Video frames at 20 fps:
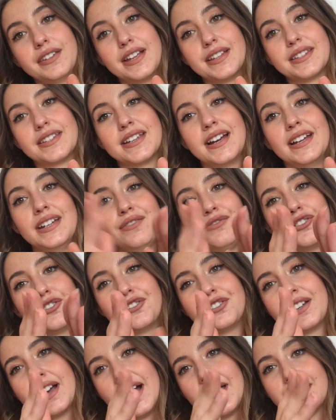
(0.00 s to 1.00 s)
that side, if you're
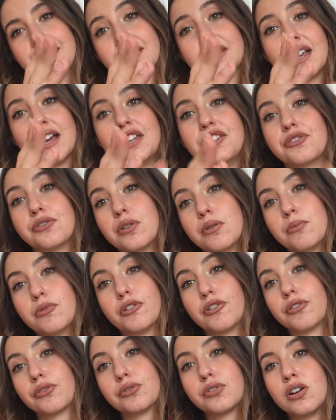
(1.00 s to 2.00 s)
on the other side, you go
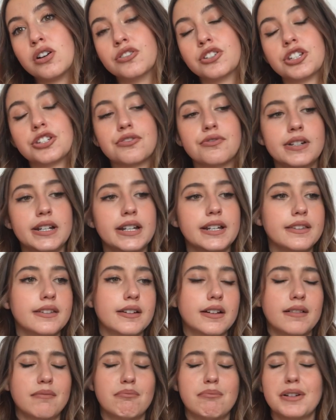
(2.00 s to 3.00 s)
more on God Street.
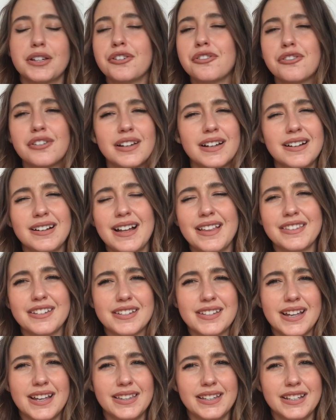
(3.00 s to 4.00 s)
But you're gonna
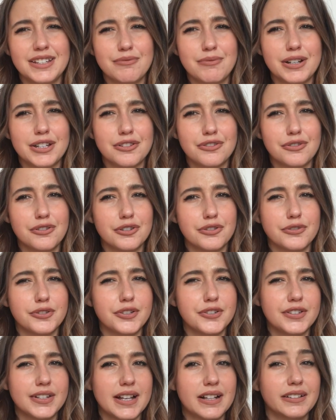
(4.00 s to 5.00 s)
understand this when you go to
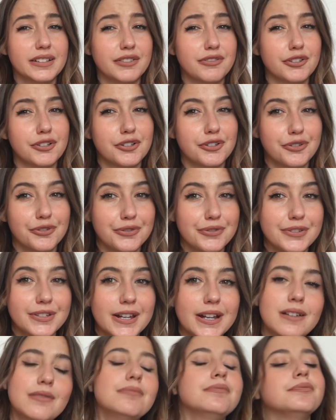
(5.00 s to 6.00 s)
UCL, if you go to
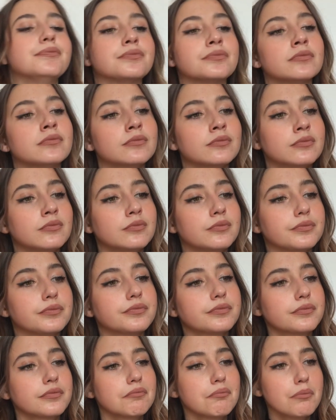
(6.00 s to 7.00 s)
UCL.
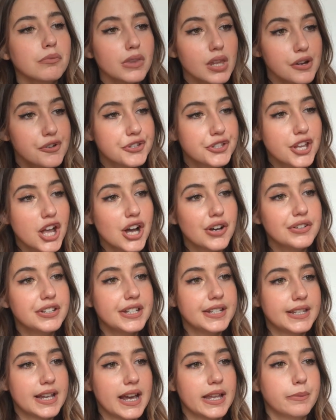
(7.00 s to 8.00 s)
So
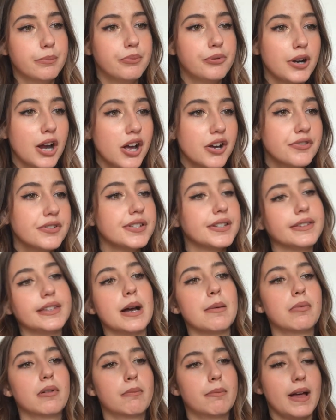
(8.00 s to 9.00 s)
she said pros,
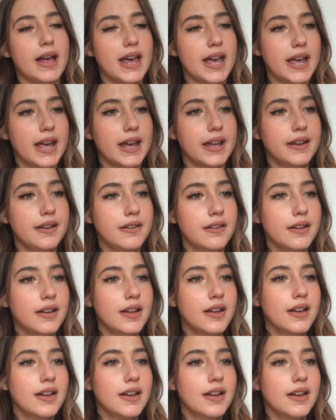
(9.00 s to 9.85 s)
double bed,